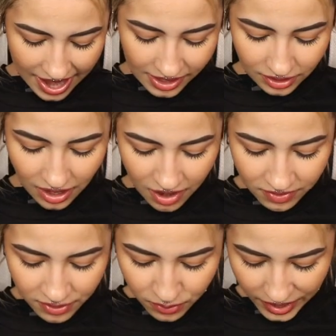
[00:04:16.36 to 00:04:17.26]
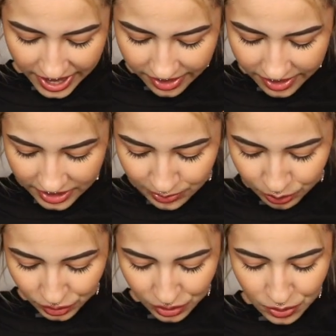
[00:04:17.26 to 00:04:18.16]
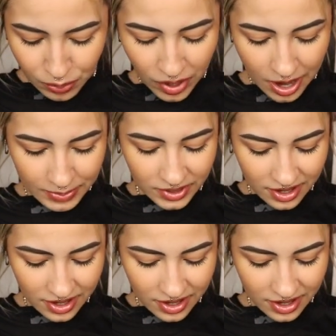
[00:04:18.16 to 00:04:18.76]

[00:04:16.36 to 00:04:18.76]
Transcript: I love the way this blue pops